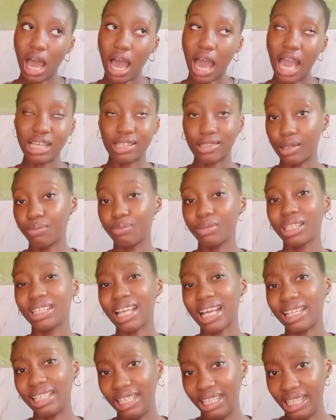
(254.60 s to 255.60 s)
I
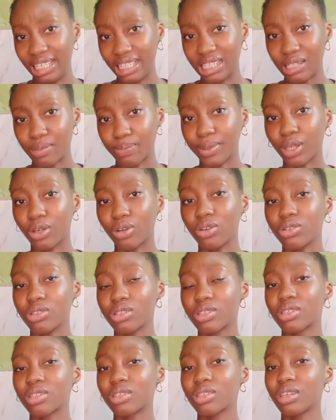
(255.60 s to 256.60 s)
submitted late
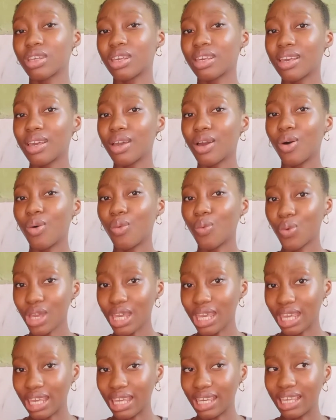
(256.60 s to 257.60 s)
because
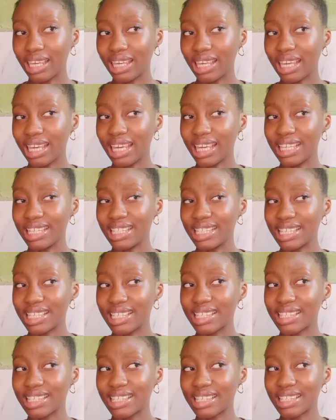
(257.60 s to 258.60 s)
we in
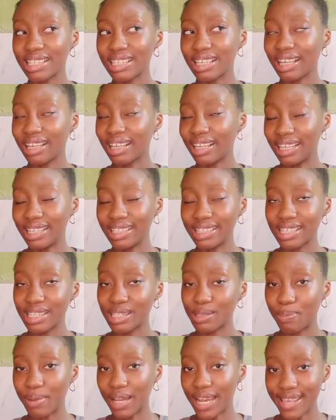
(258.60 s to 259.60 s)
this
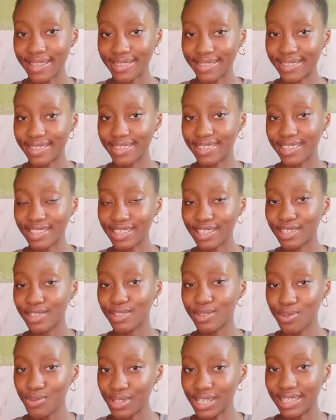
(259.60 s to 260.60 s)
place, in
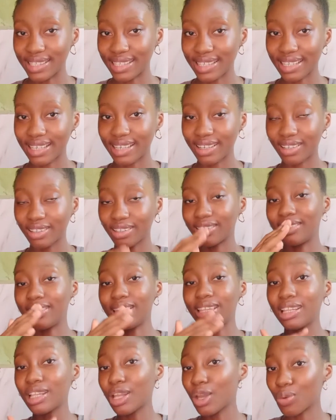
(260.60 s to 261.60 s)
this UNIZIC
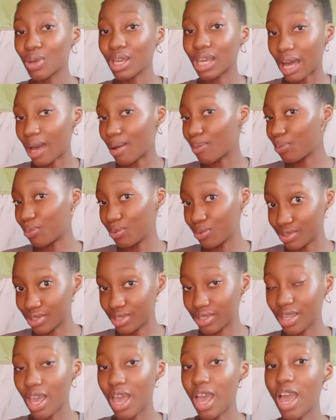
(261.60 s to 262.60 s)
Newe
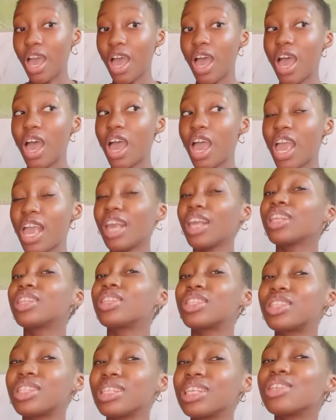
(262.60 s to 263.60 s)
campus,
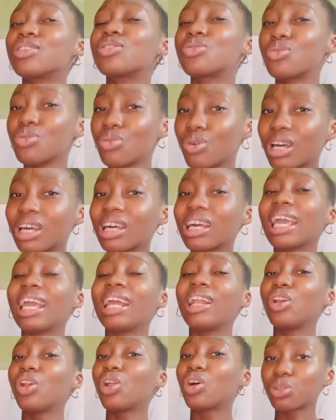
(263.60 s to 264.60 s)
it took
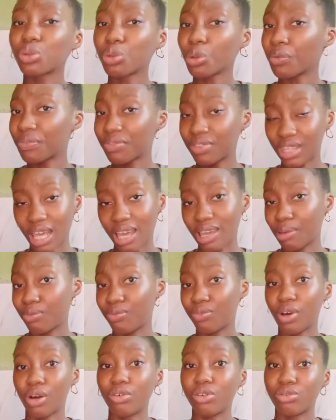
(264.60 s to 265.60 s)
a lot of time
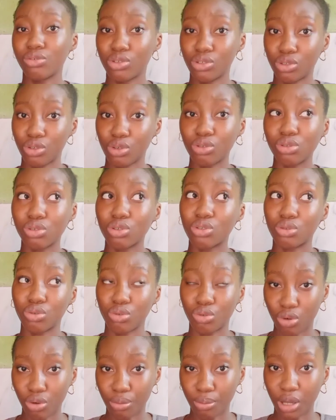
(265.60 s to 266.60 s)
for our results to
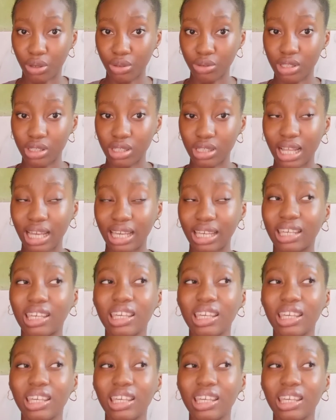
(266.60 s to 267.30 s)
come out. Like,